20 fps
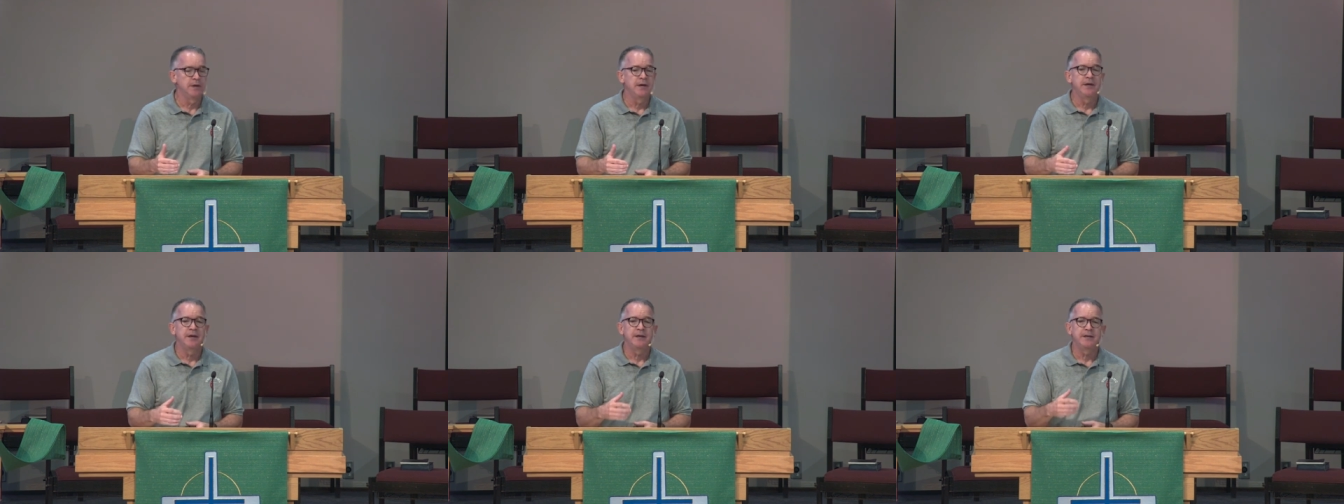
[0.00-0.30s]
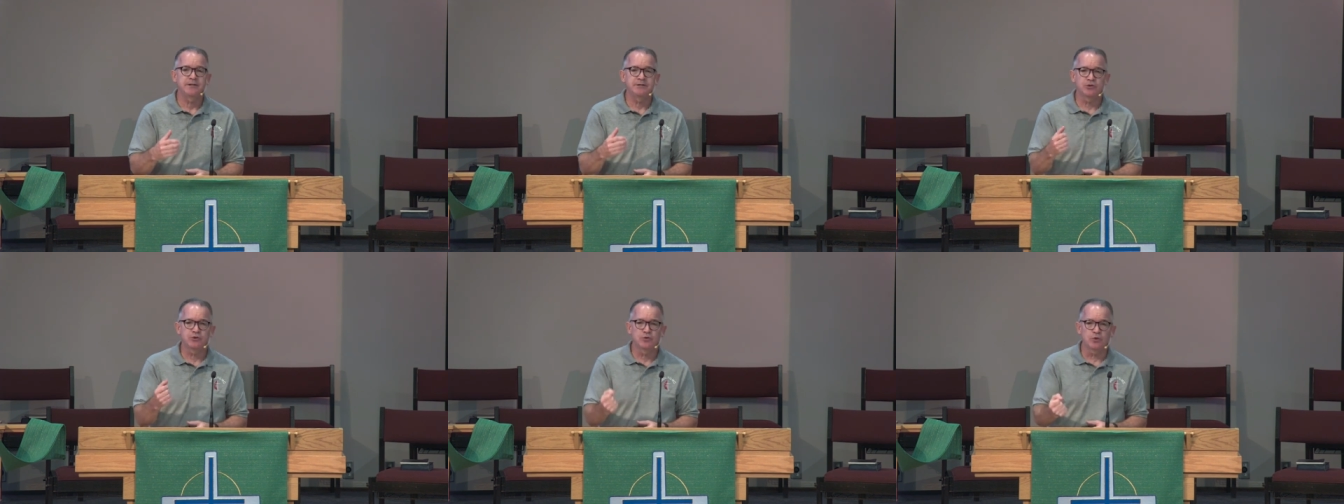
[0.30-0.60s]

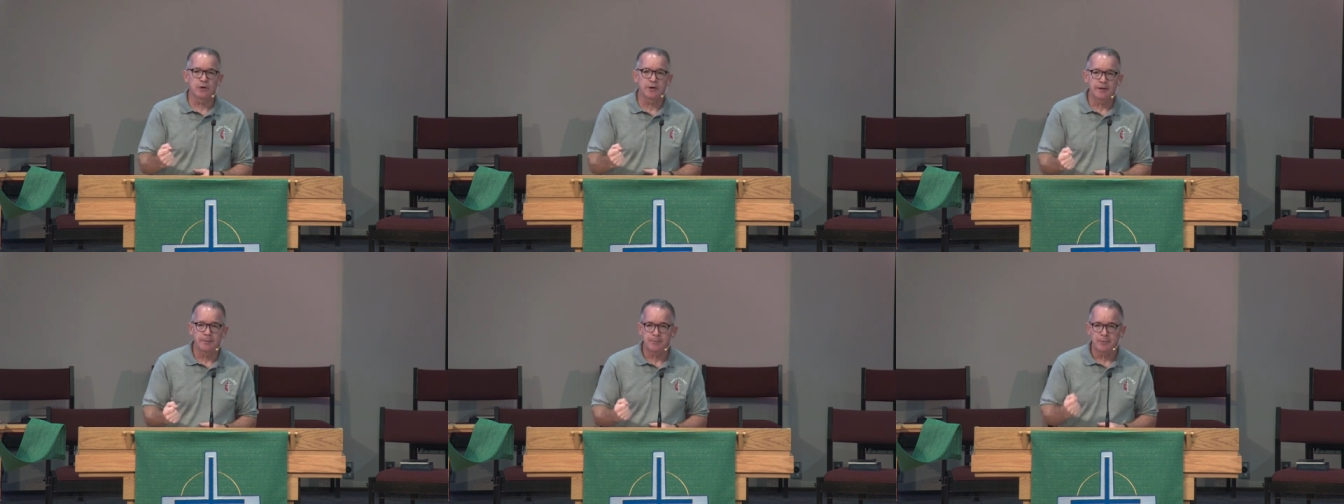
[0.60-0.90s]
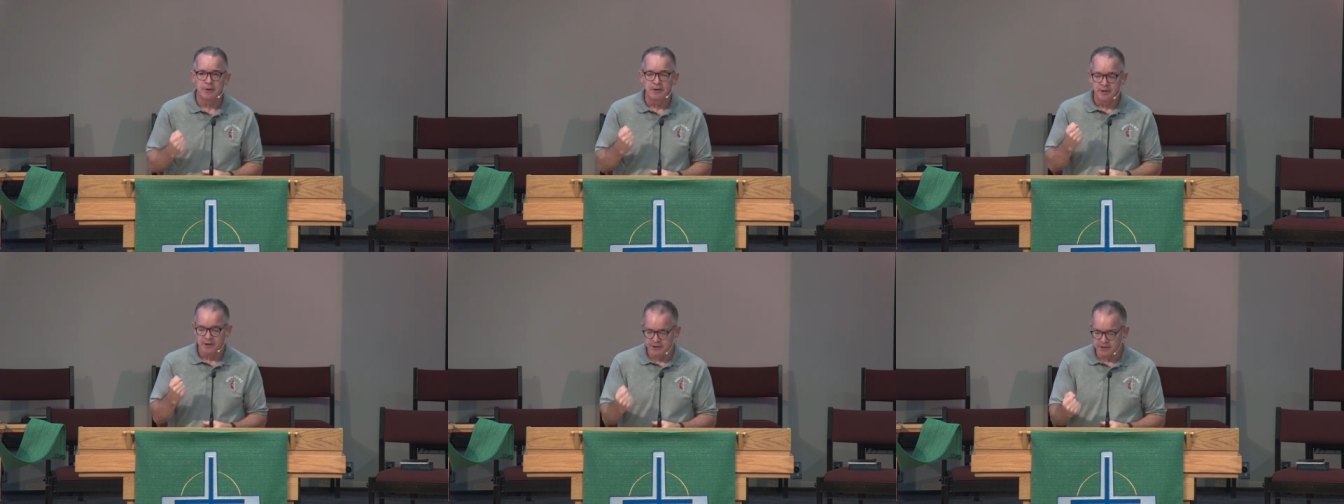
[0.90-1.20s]
His grip
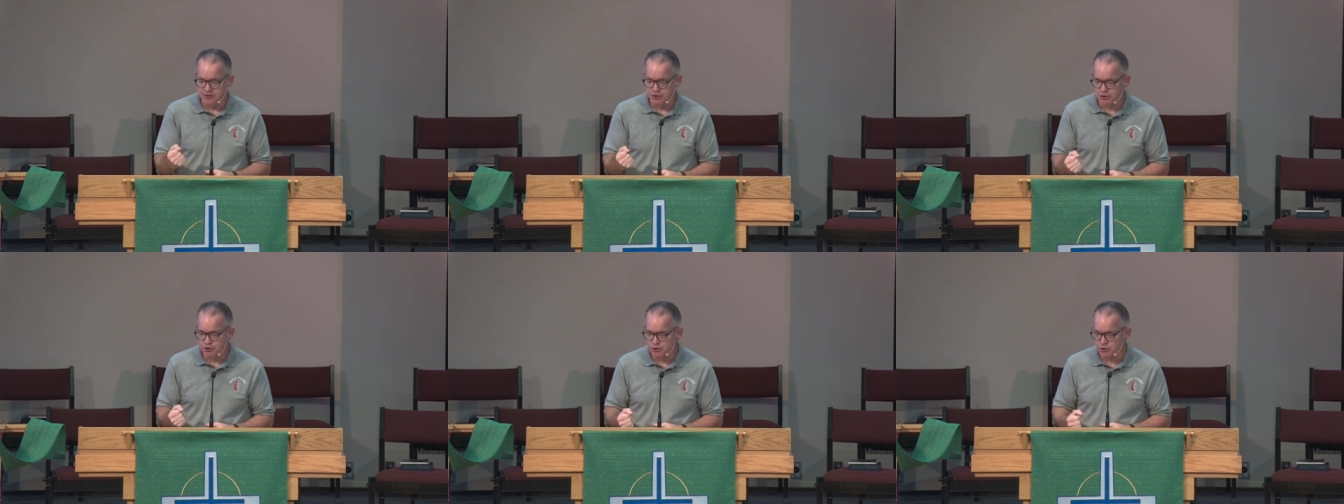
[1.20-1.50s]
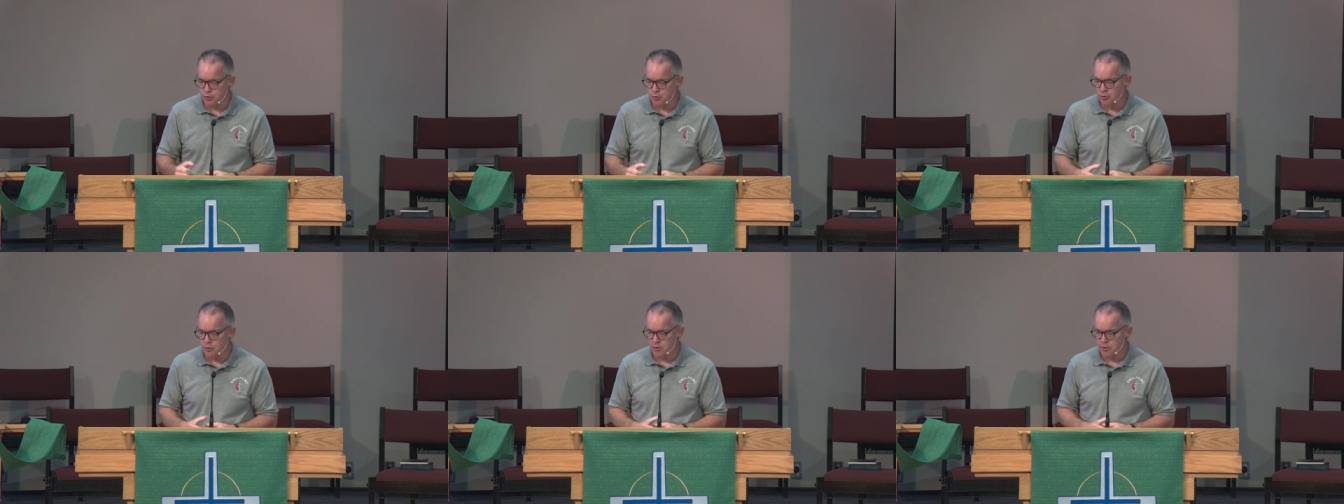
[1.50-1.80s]
is
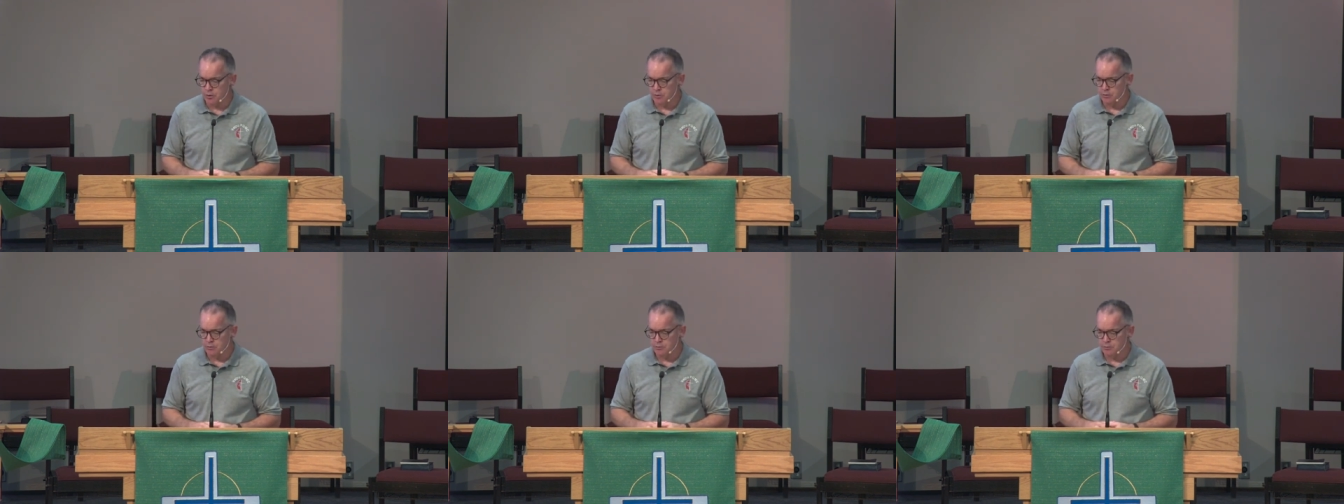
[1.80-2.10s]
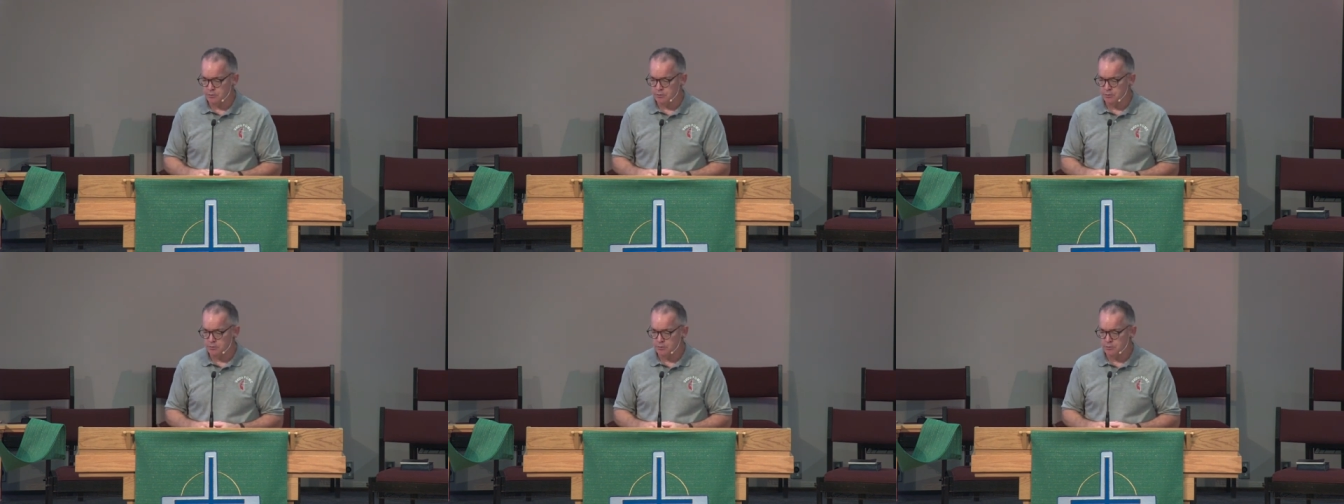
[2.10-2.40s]
sure,
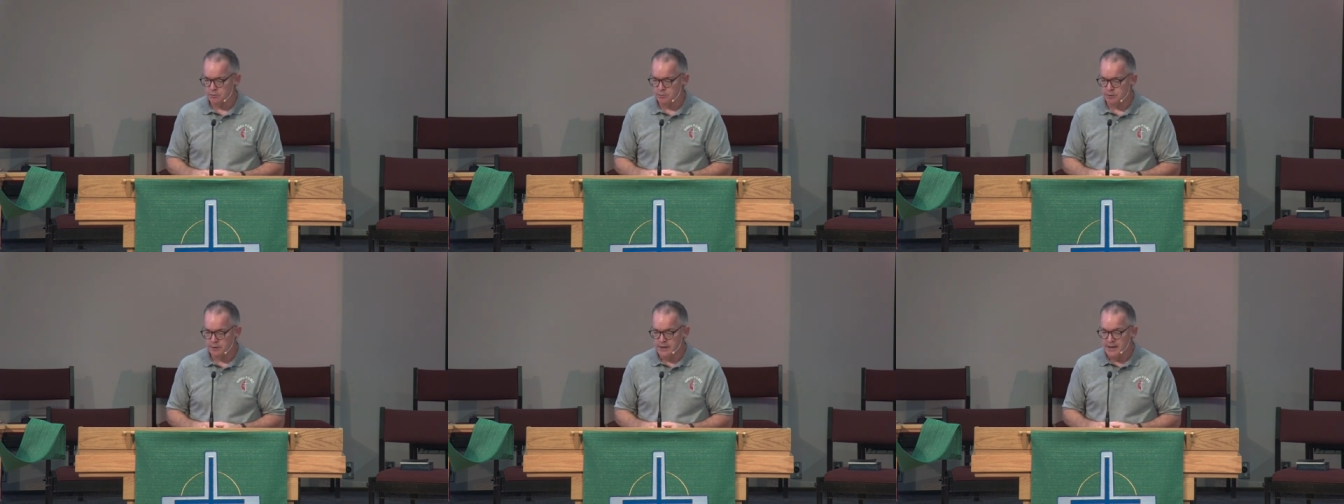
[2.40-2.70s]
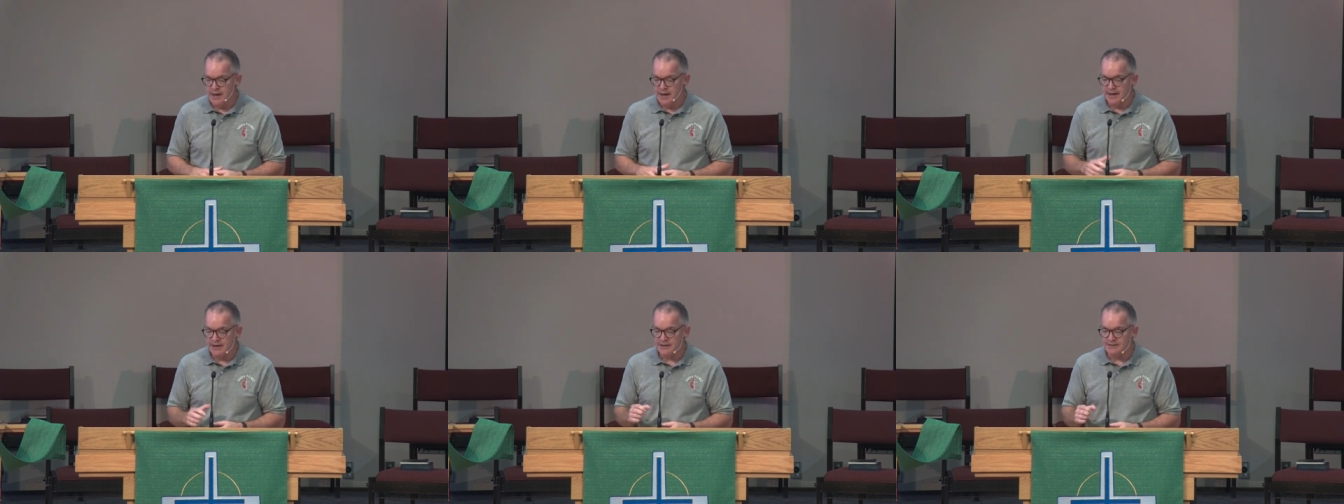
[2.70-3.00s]

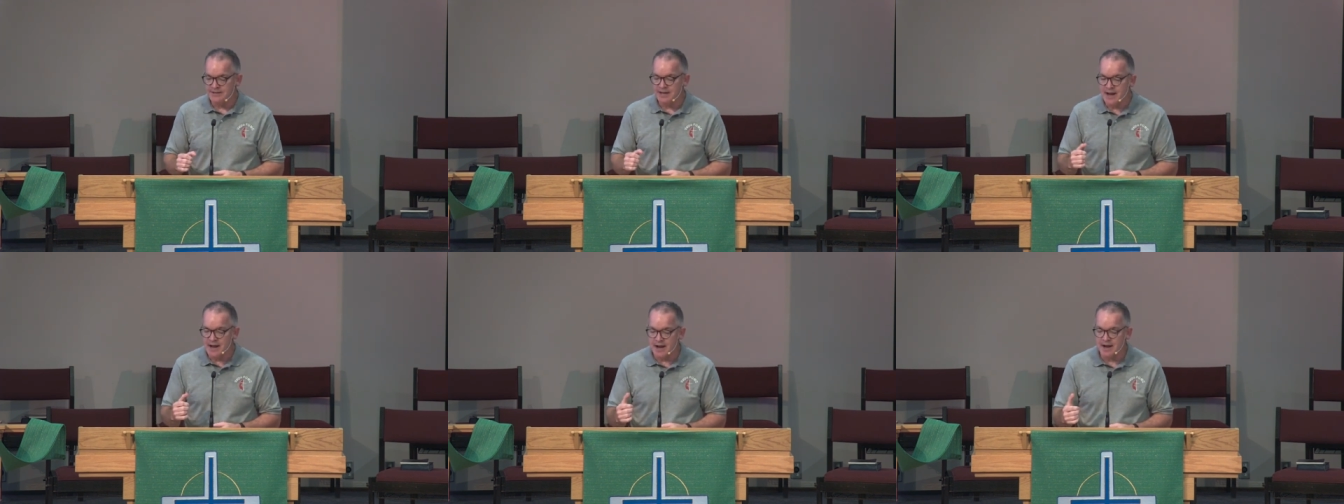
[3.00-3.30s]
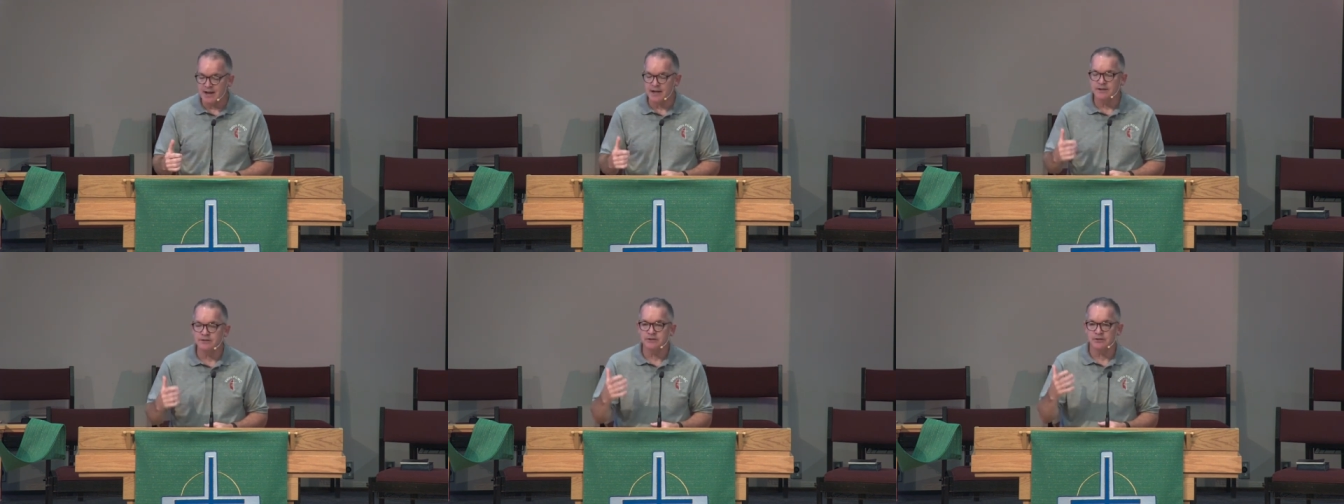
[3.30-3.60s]
and his
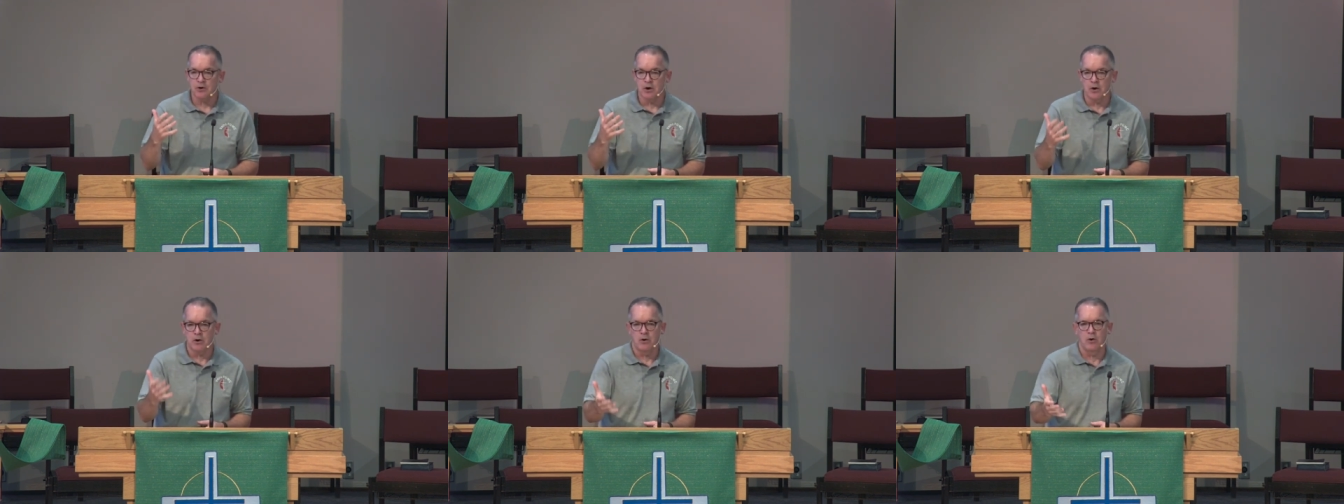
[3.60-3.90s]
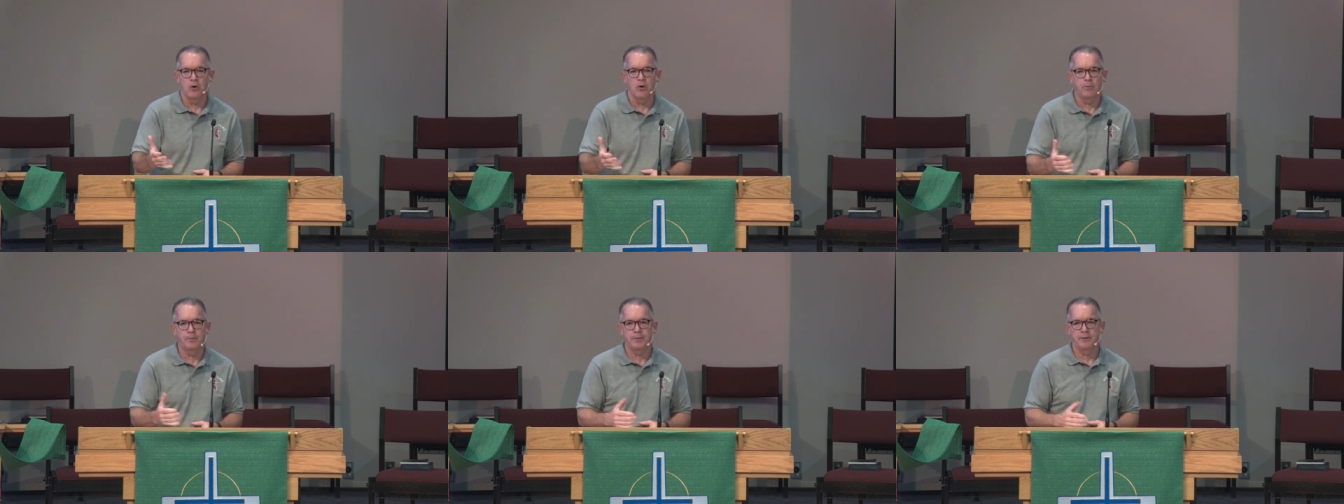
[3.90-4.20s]
hands are
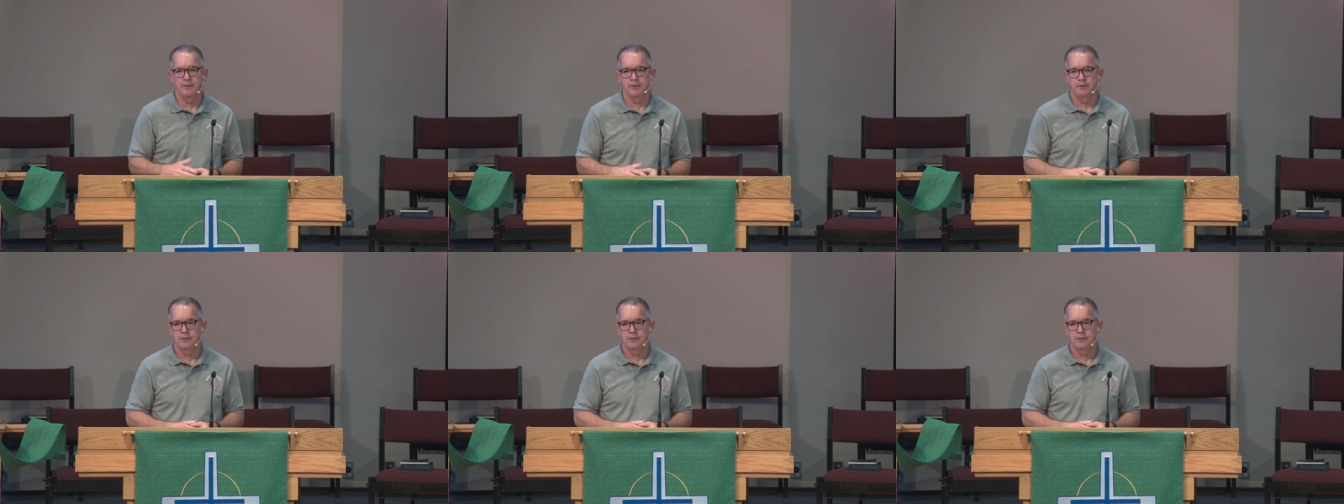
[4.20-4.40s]
open.